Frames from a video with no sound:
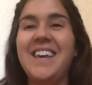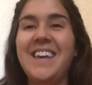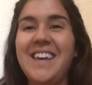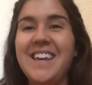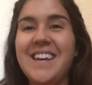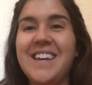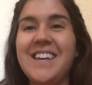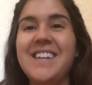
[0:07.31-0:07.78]

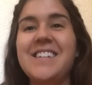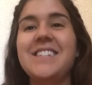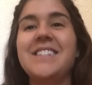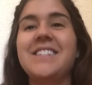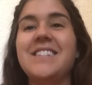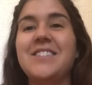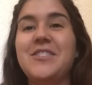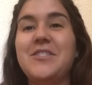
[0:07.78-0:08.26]
Hey
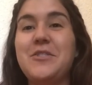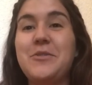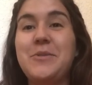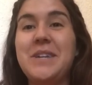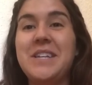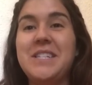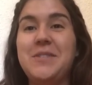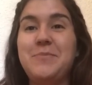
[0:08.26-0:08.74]
guys,
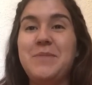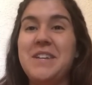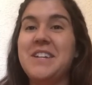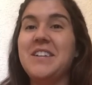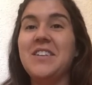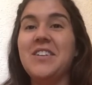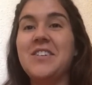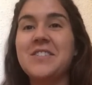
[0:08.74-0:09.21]
so it's been
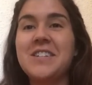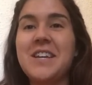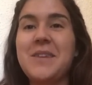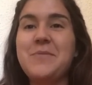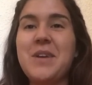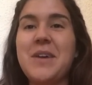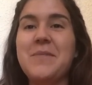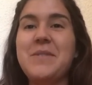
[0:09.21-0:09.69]
a long
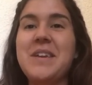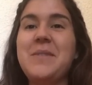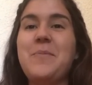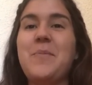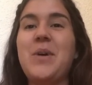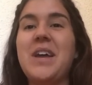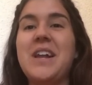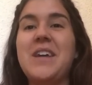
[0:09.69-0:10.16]
time
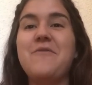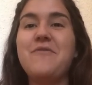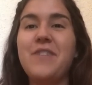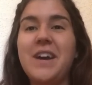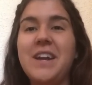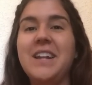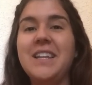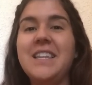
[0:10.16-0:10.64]
coming, but I'm
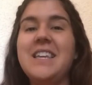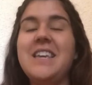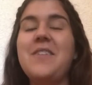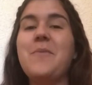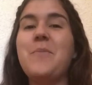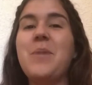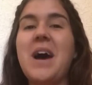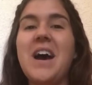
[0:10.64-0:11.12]

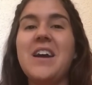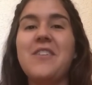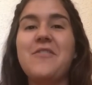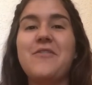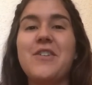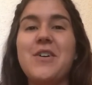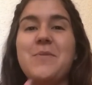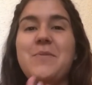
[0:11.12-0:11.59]
finally back
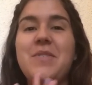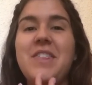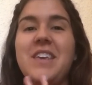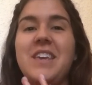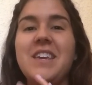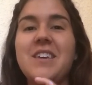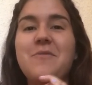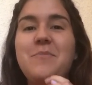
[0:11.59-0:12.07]
from
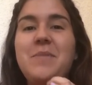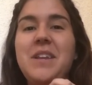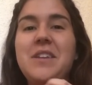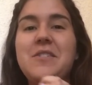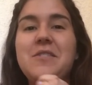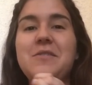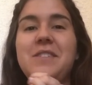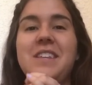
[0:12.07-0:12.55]
the
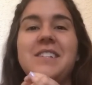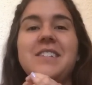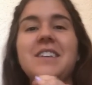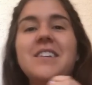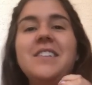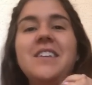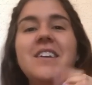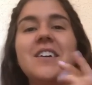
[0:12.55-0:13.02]
Camino de
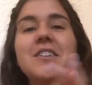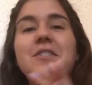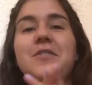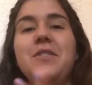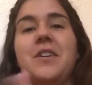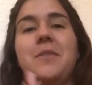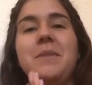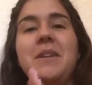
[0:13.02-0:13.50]

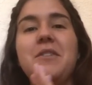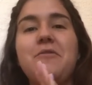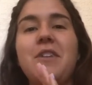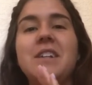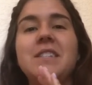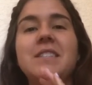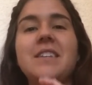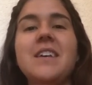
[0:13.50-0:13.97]
Santiago, the Camino
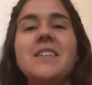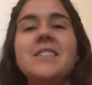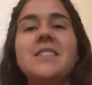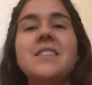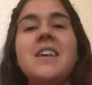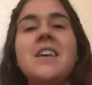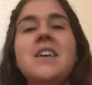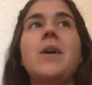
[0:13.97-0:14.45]

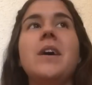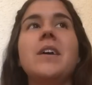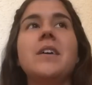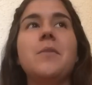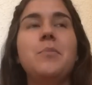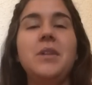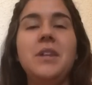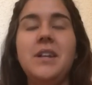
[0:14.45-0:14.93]
Frances. I
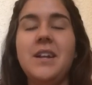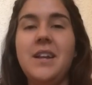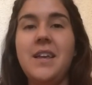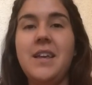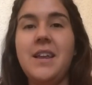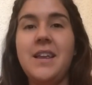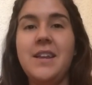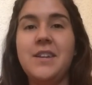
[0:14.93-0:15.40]
completed
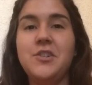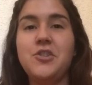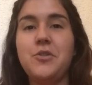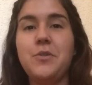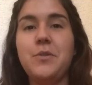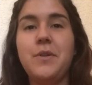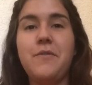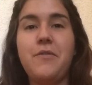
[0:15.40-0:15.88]
it in a
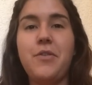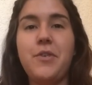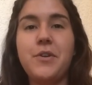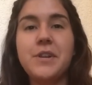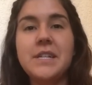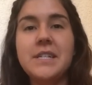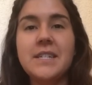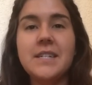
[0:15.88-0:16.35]
total of
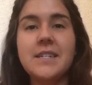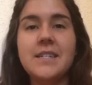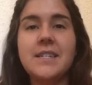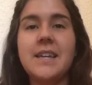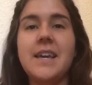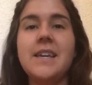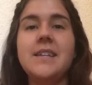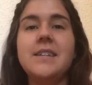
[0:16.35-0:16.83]
36
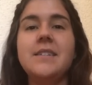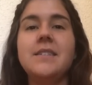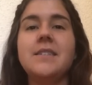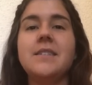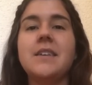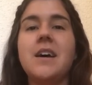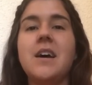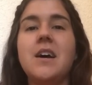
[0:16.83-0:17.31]

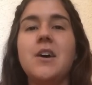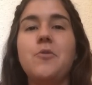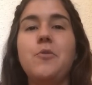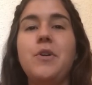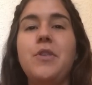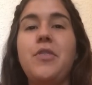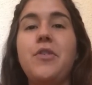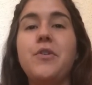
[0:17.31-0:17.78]
days uh,
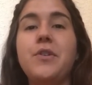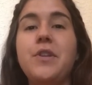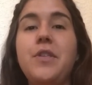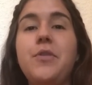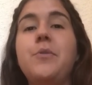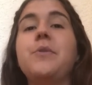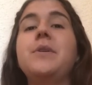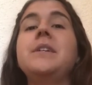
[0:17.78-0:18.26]
with
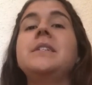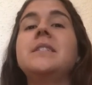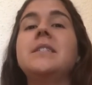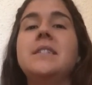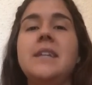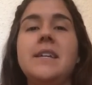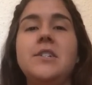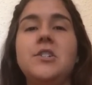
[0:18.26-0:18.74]
33
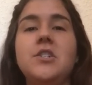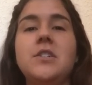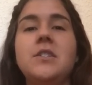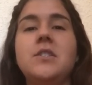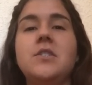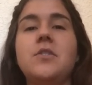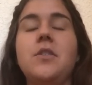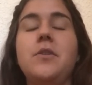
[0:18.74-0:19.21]

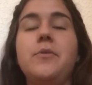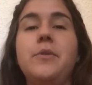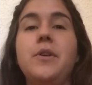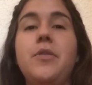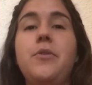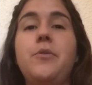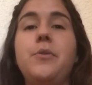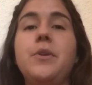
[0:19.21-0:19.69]
stages, so there
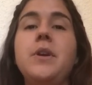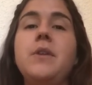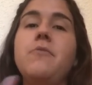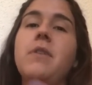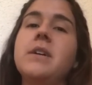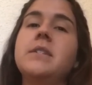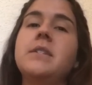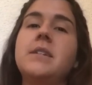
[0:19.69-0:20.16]
were three
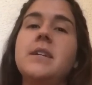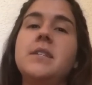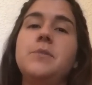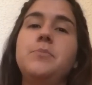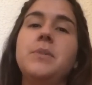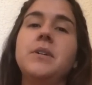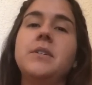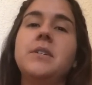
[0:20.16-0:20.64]
rest
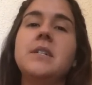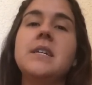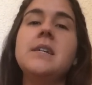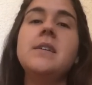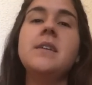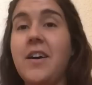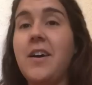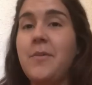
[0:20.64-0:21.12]
days built
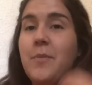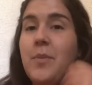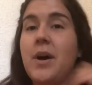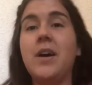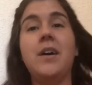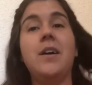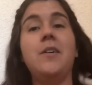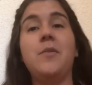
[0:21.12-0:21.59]
in. I'm
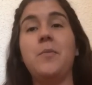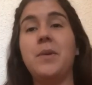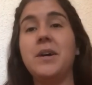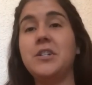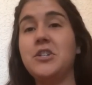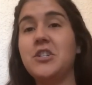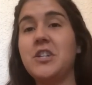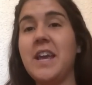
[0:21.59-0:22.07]
uh,
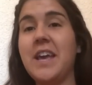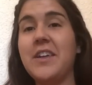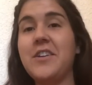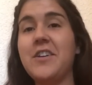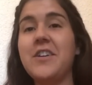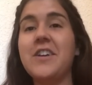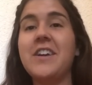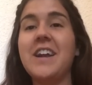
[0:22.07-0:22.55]
much
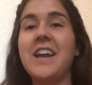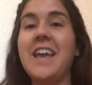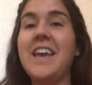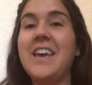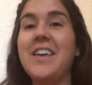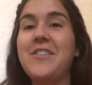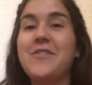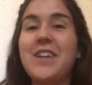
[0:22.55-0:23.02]
tanner
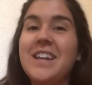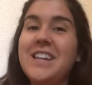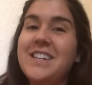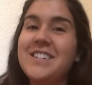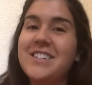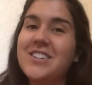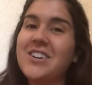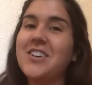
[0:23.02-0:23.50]
and
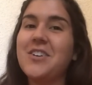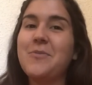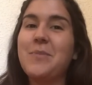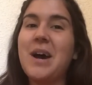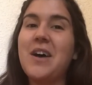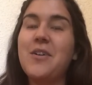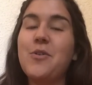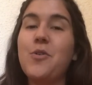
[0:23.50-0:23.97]
ready to talk
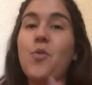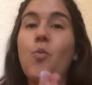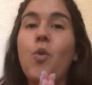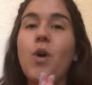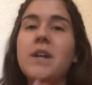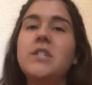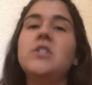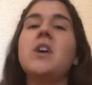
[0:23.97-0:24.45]
about
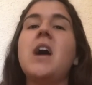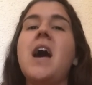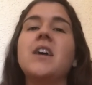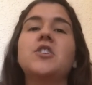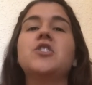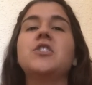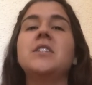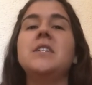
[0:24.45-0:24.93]
what to
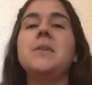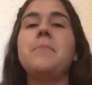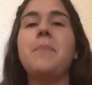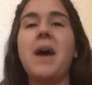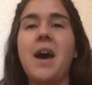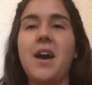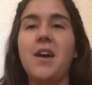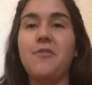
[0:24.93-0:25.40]
actually
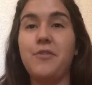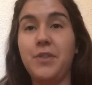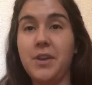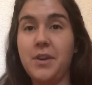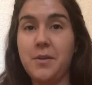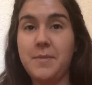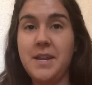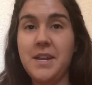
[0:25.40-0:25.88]
pack for
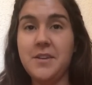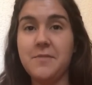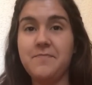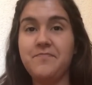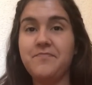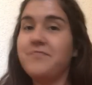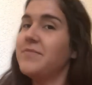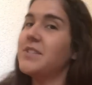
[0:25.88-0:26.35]
the Camino.
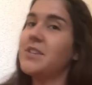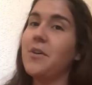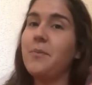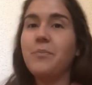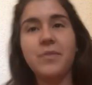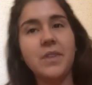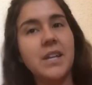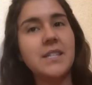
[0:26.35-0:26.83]
So
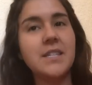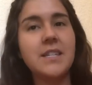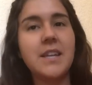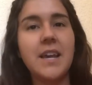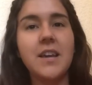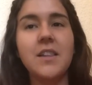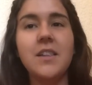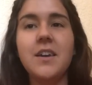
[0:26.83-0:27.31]
let's
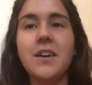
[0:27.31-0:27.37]
take a